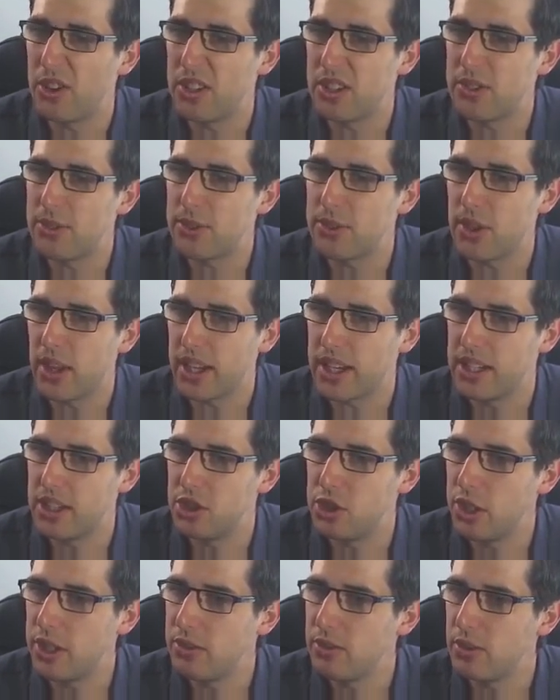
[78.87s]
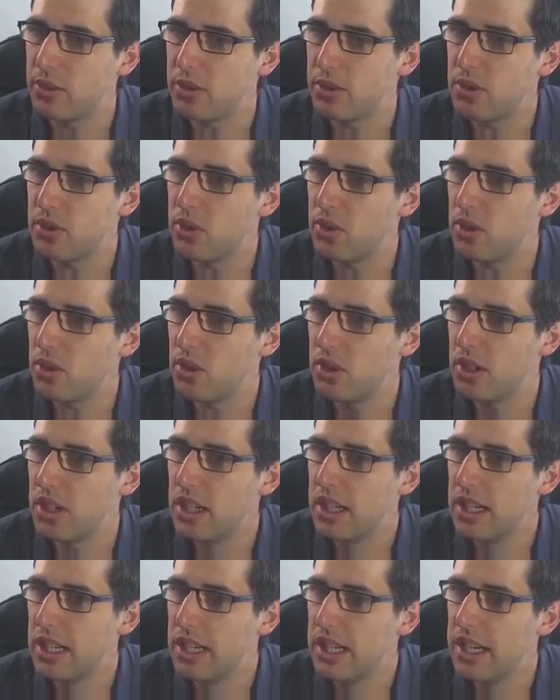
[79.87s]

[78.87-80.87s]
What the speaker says: This looks like a general store.